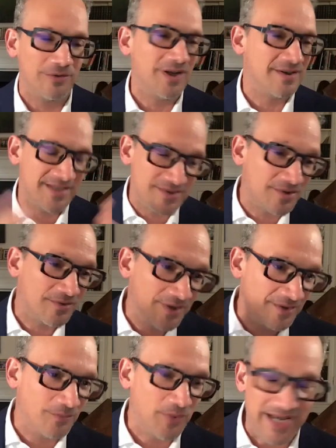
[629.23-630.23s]
you know, it says,
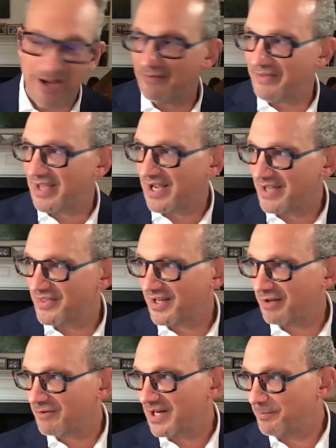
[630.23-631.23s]
and we now have AI
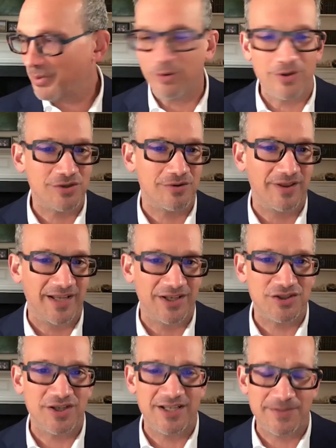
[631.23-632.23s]
that can write poetry like
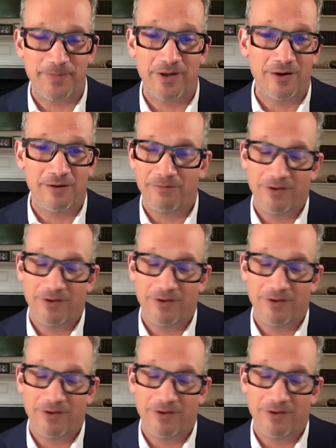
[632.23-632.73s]
Shakespeare.